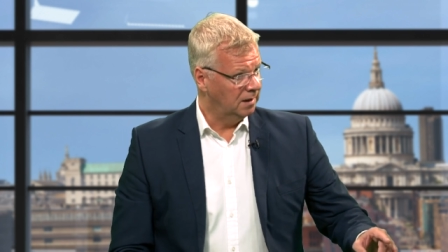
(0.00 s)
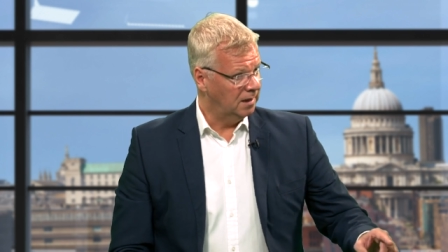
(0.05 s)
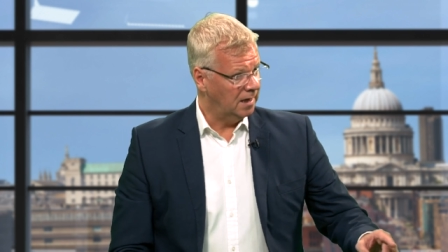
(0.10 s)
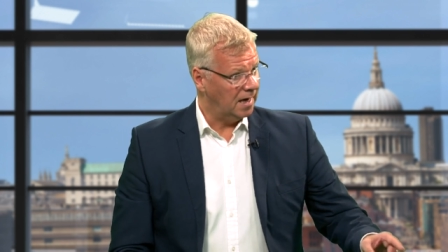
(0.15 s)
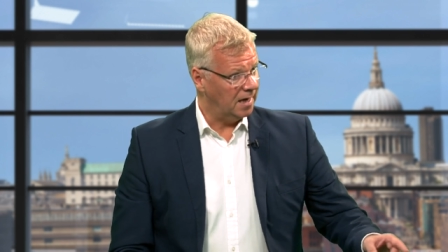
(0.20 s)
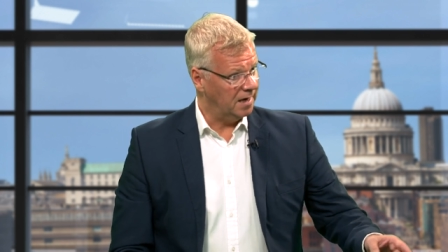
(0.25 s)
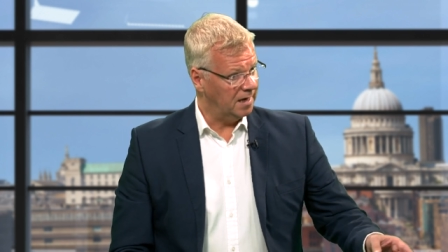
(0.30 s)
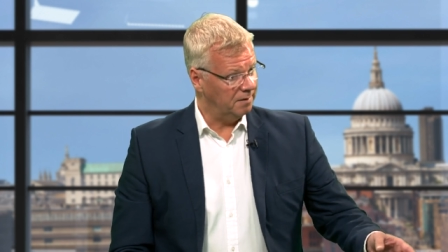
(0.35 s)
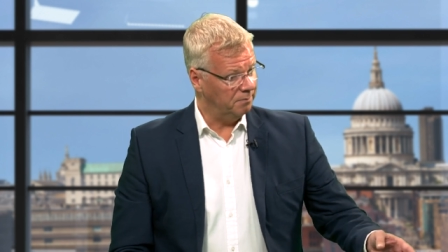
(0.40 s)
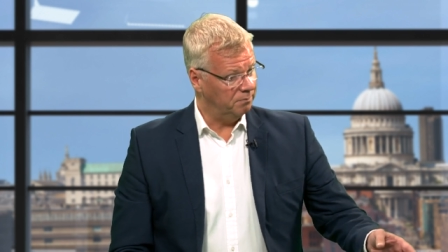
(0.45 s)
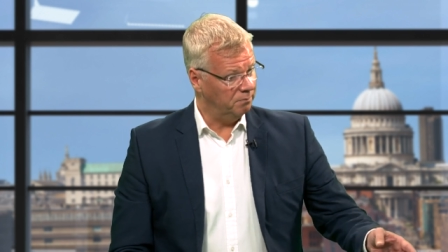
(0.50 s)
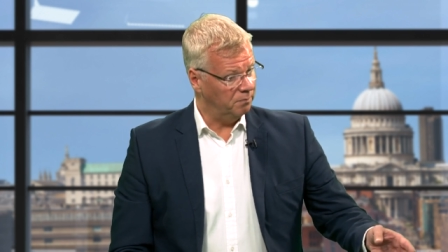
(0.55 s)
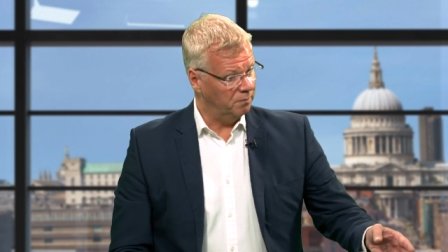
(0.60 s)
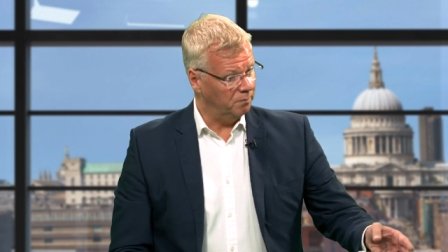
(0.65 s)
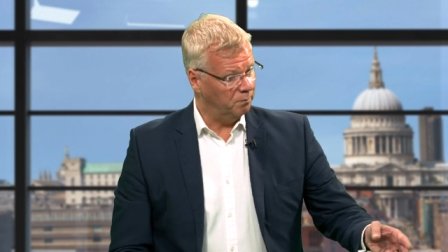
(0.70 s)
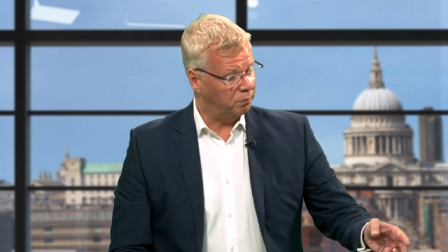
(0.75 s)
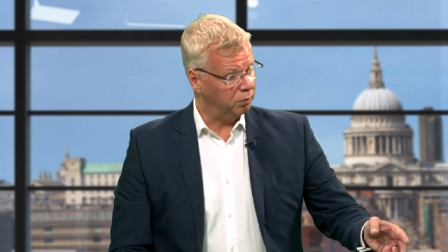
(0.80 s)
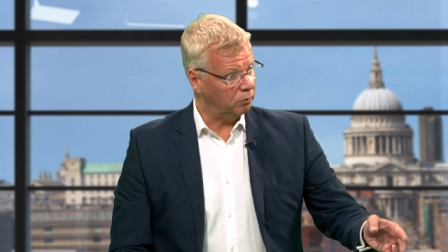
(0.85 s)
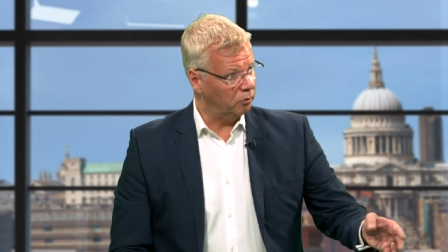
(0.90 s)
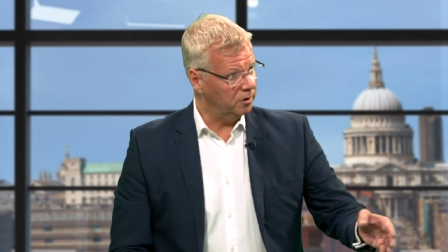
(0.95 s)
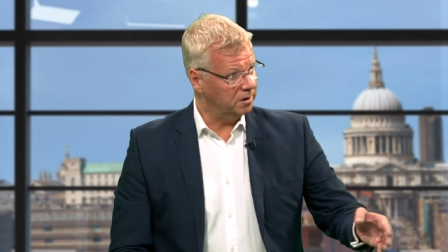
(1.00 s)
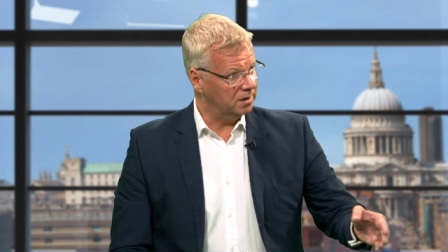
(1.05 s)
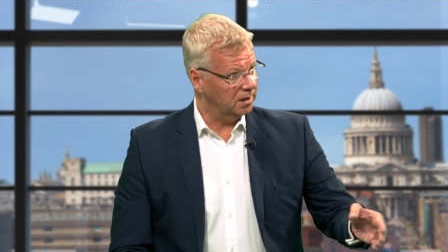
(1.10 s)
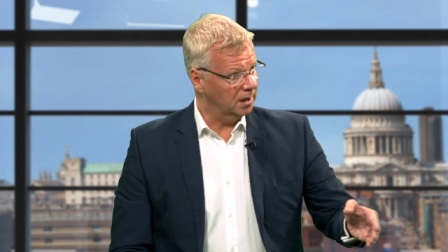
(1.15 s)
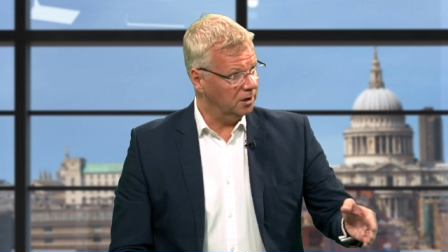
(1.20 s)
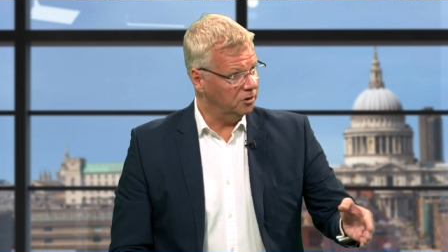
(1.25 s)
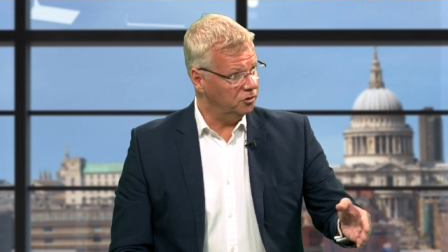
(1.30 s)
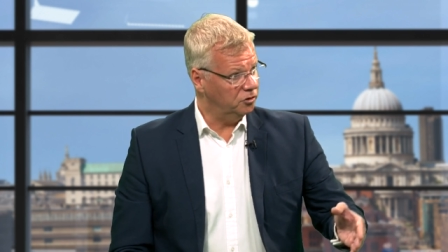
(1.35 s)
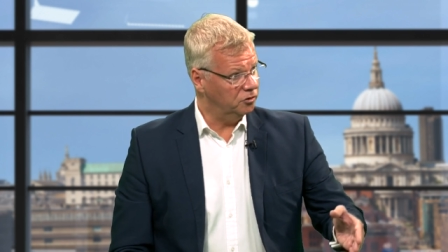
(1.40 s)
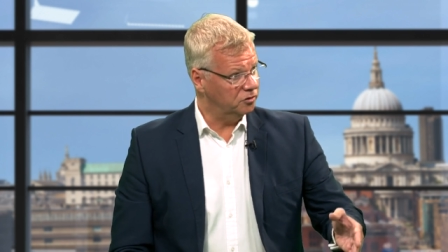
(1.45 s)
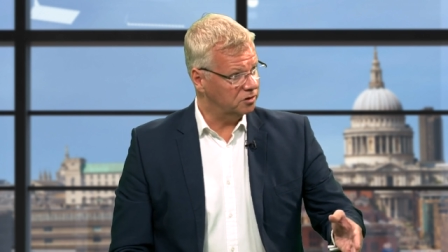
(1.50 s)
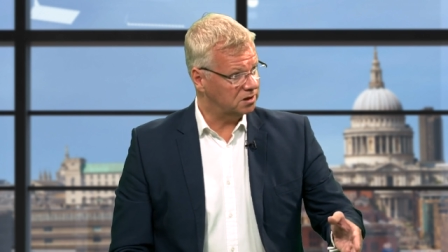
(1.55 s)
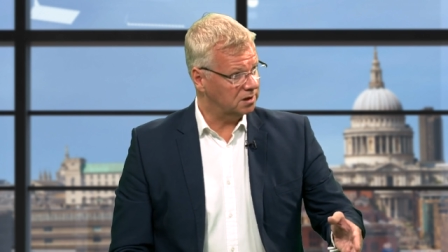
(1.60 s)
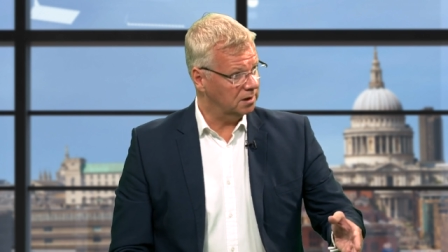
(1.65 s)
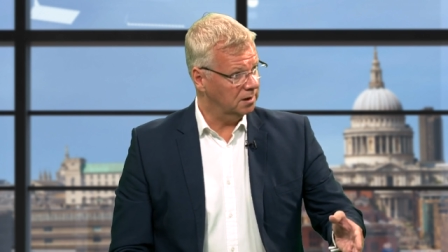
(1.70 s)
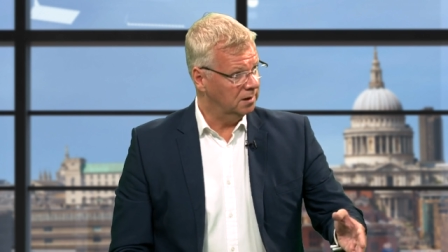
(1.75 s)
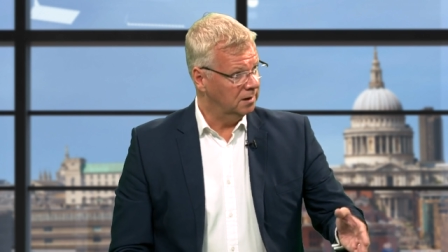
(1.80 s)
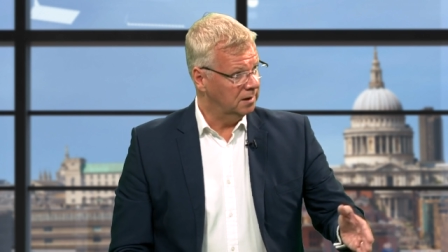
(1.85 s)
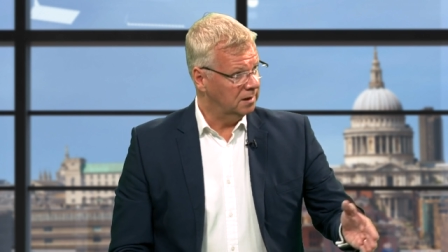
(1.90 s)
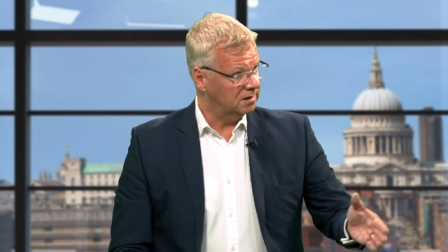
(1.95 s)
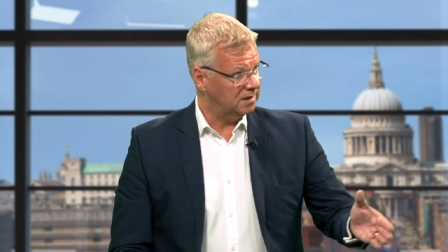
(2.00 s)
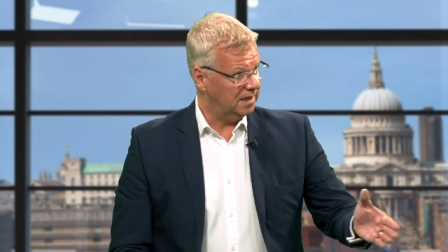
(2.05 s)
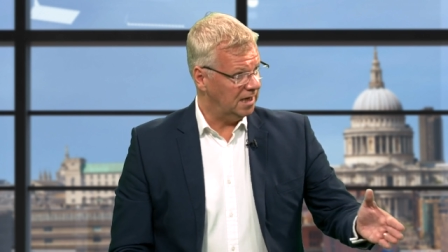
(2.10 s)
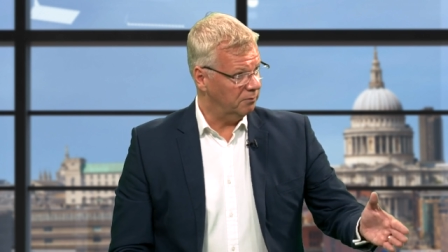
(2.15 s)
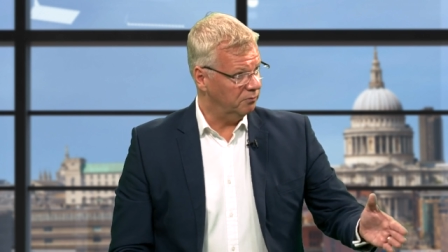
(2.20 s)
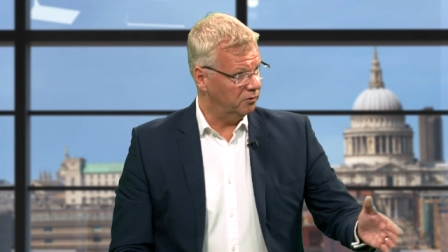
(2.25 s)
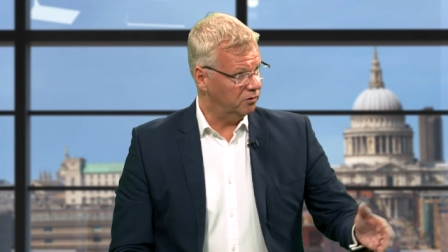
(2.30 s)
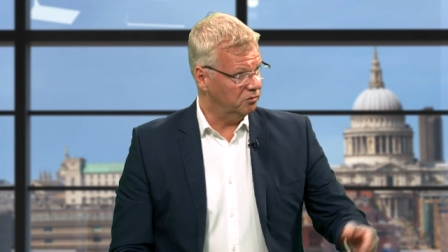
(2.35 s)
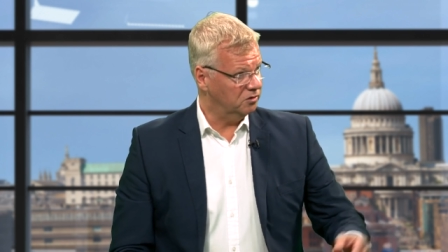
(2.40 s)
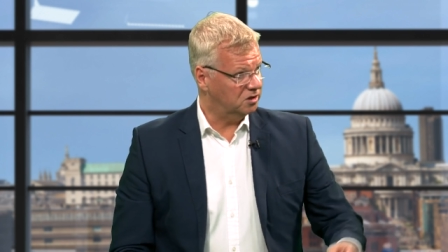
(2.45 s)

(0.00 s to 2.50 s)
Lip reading: and then employed it and used it to help their own